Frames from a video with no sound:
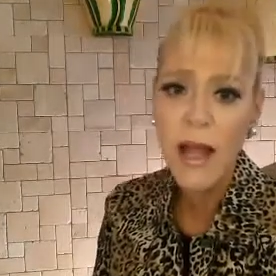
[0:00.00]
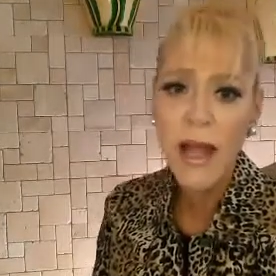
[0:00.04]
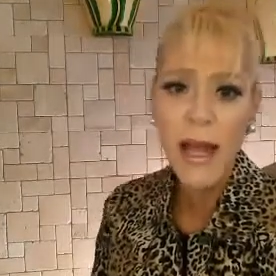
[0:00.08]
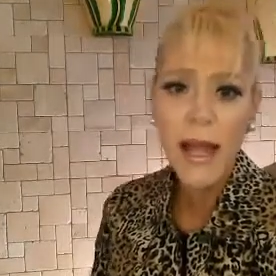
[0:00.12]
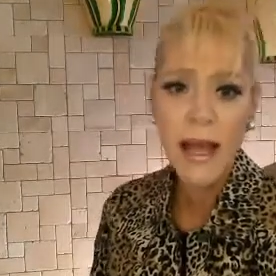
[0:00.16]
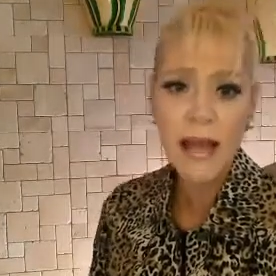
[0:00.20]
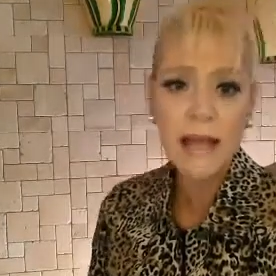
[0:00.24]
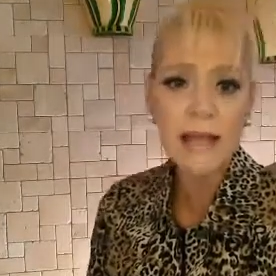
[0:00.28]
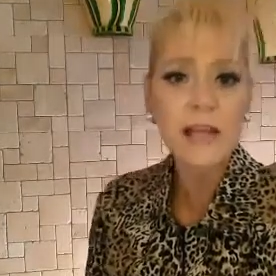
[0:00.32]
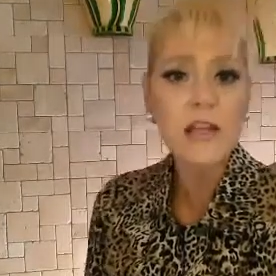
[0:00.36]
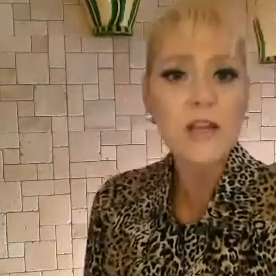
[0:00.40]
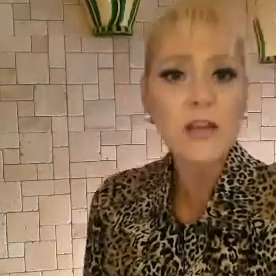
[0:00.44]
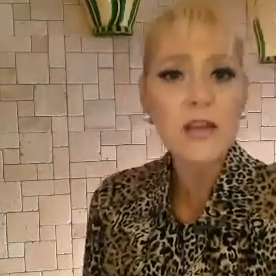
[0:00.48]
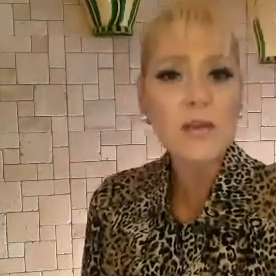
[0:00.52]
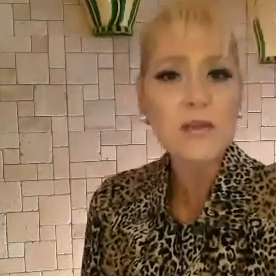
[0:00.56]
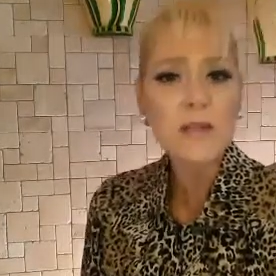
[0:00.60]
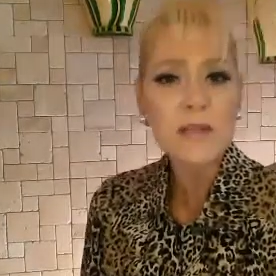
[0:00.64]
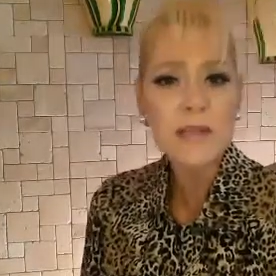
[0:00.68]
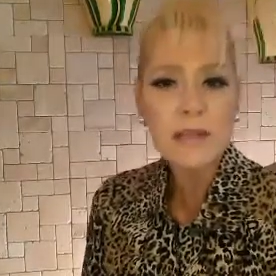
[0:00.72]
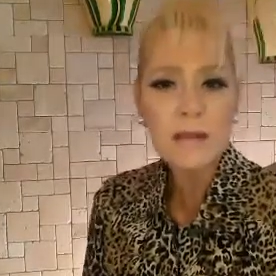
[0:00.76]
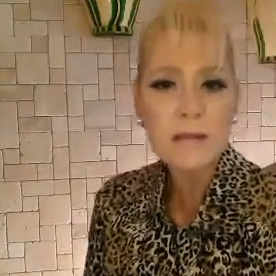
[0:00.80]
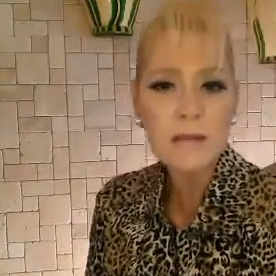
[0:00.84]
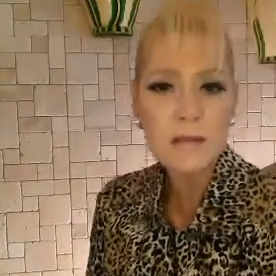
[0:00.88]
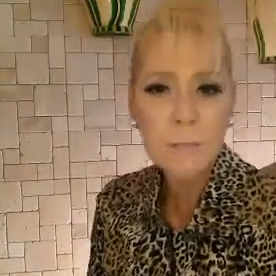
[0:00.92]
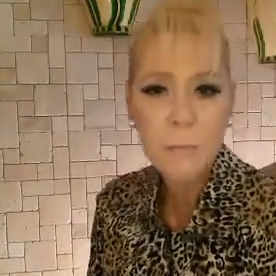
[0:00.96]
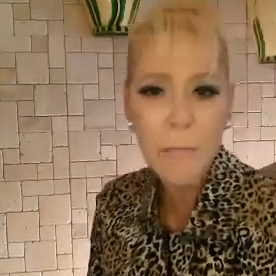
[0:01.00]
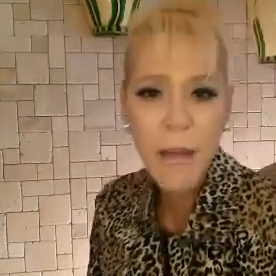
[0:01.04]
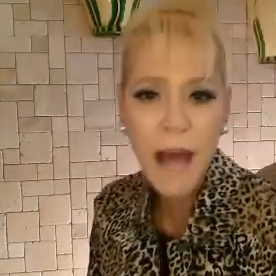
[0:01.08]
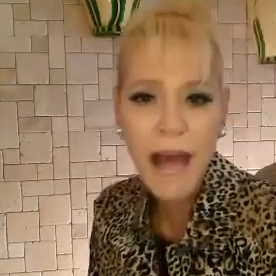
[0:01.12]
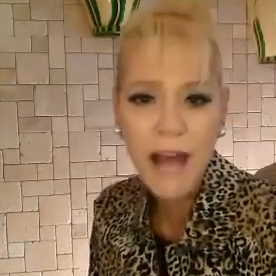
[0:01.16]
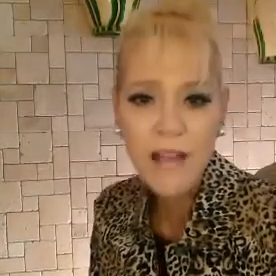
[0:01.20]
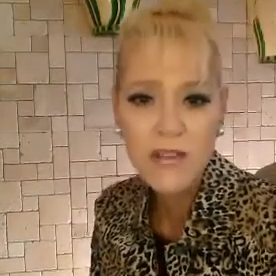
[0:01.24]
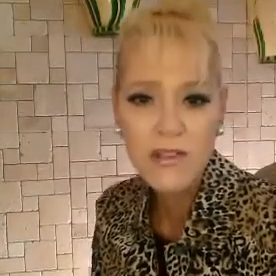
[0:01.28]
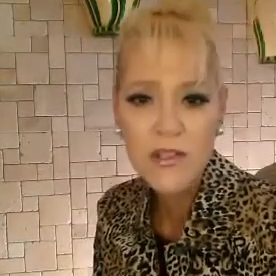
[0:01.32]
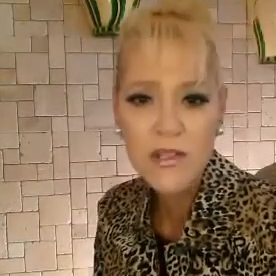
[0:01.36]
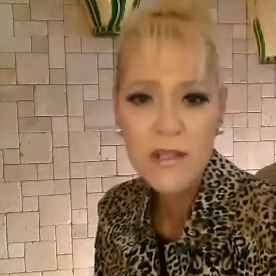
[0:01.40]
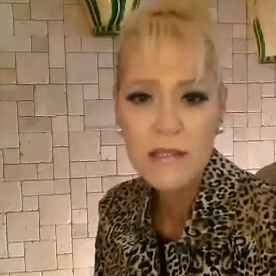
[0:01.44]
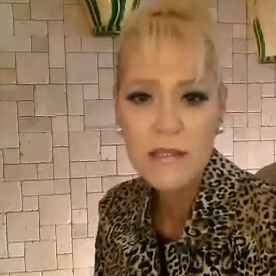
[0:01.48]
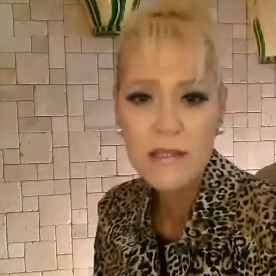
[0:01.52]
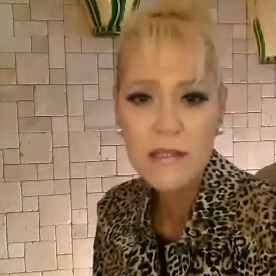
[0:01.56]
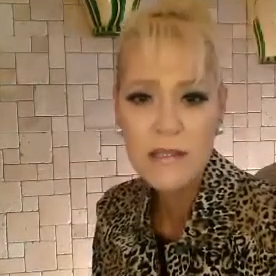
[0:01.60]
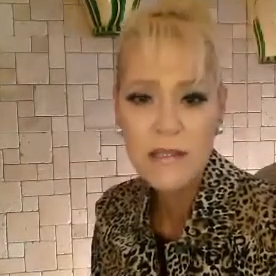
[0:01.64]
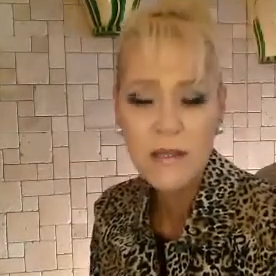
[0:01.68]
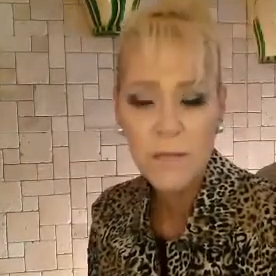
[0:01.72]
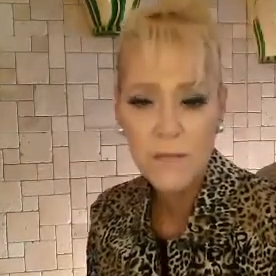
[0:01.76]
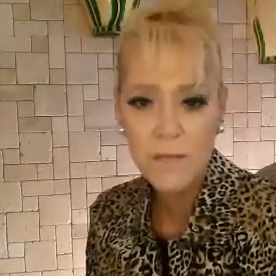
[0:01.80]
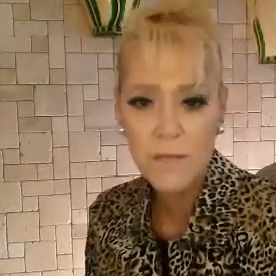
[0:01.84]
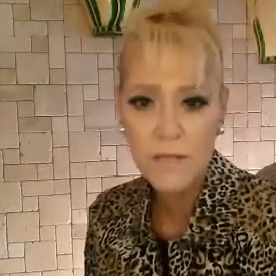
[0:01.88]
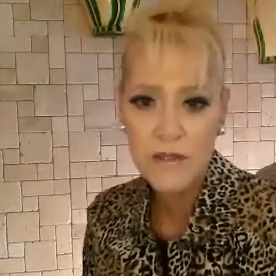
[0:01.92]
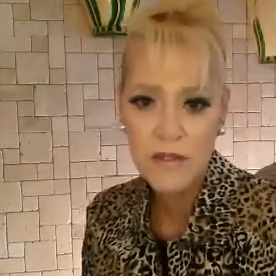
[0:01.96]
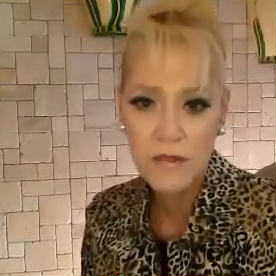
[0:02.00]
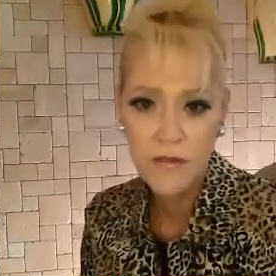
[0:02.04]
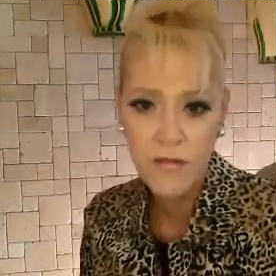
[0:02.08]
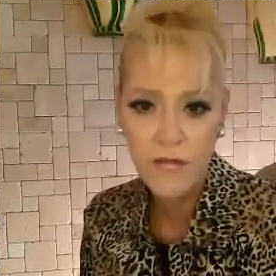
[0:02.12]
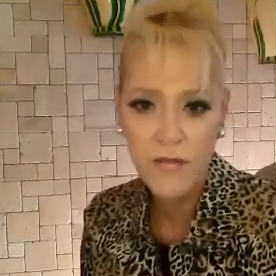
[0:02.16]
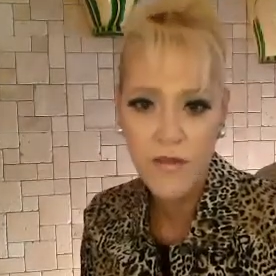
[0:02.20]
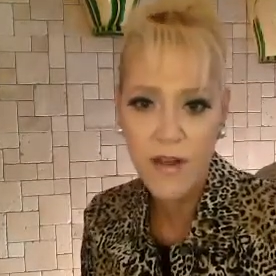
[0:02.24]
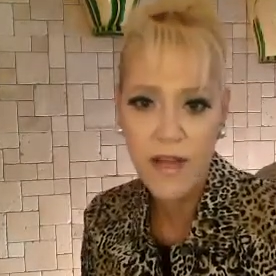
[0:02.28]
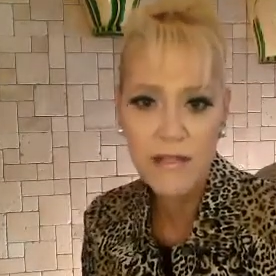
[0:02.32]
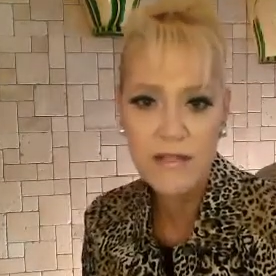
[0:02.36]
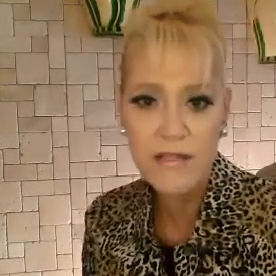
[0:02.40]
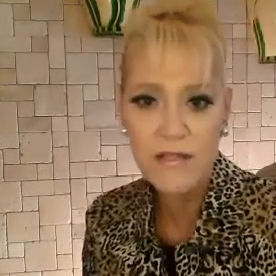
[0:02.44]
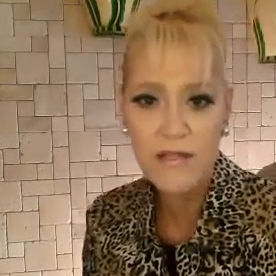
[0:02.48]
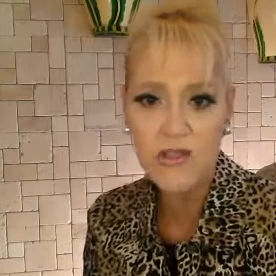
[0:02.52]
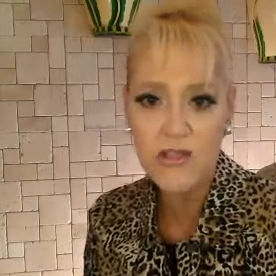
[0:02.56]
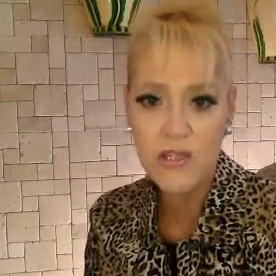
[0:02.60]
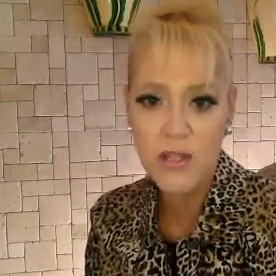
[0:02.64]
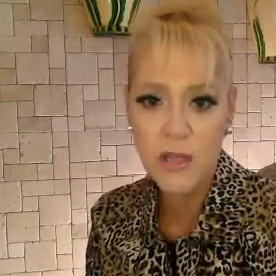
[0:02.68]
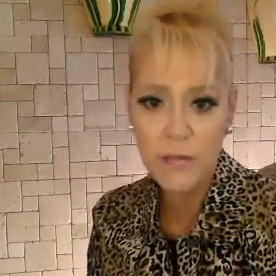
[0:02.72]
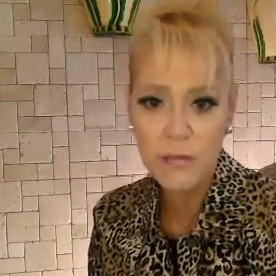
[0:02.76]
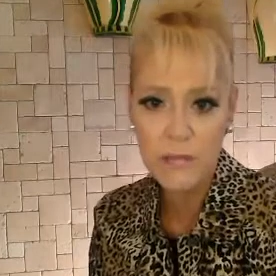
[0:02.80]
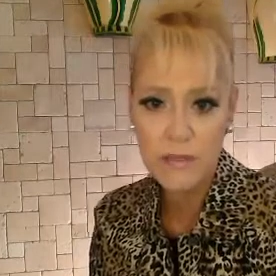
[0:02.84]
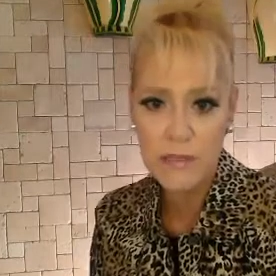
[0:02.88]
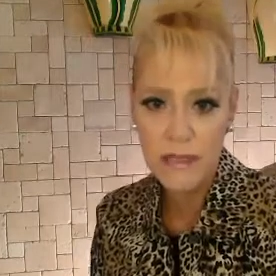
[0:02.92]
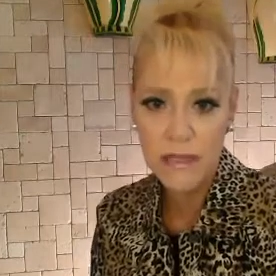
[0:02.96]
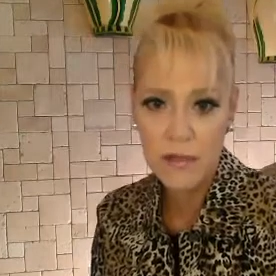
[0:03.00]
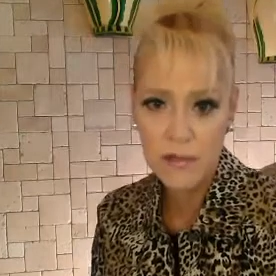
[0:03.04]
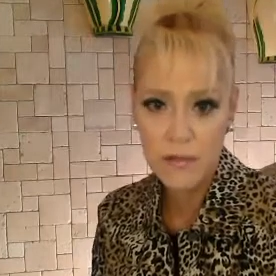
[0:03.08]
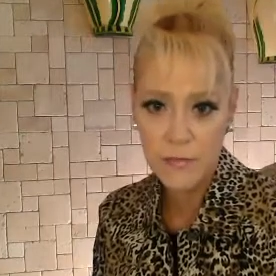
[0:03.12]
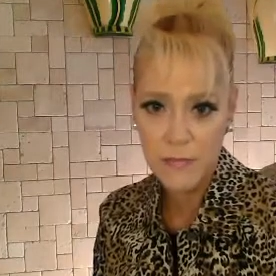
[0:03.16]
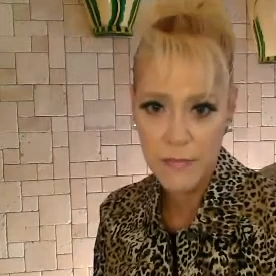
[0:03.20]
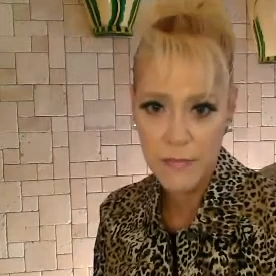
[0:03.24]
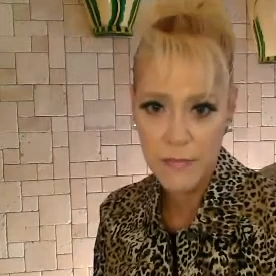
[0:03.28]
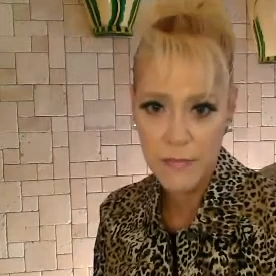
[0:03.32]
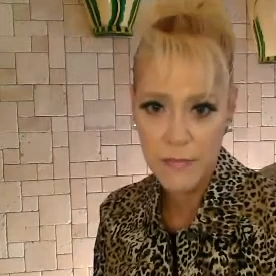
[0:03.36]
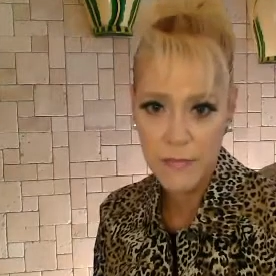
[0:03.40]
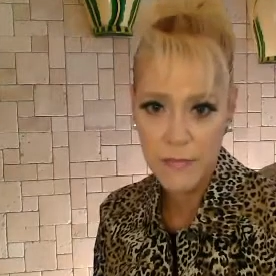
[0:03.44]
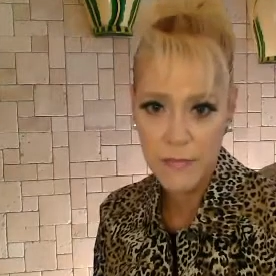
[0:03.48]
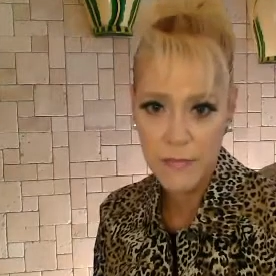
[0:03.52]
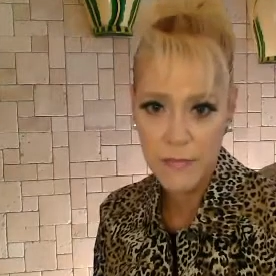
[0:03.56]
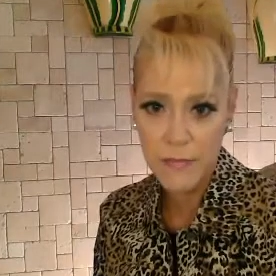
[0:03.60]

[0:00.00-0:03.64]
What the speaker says: and he used his passions to fight Hashem's enemies.